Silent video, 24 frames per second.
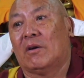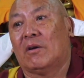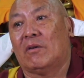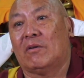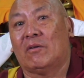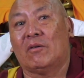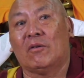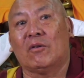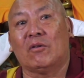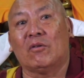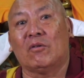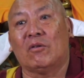
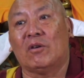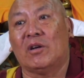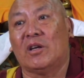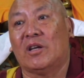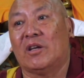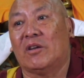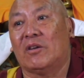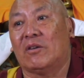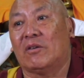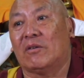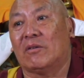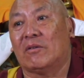not
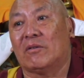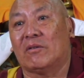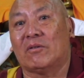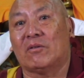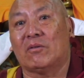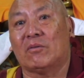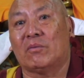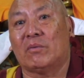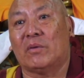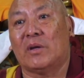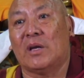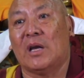only
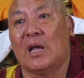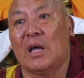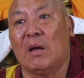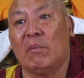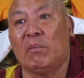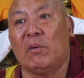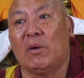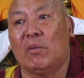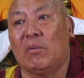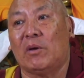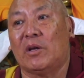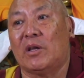you feel
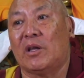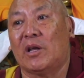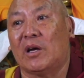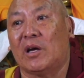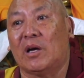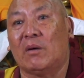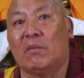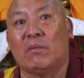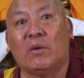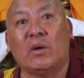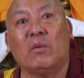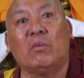happy when they
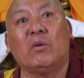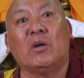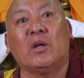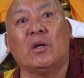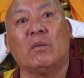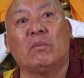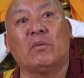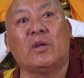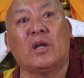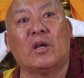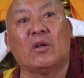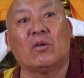come, even
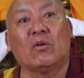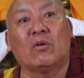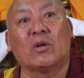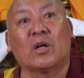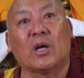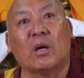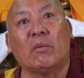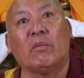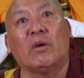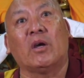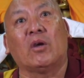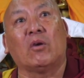if they are not
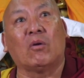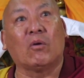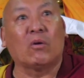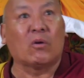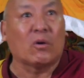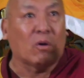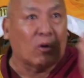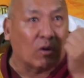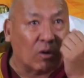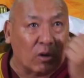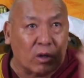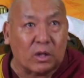coming, you
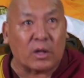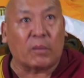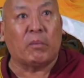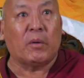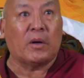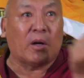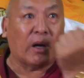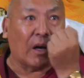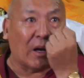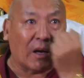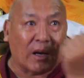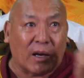call
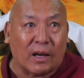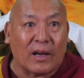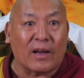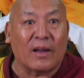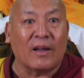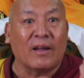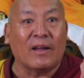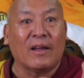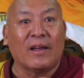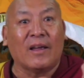repeatedly.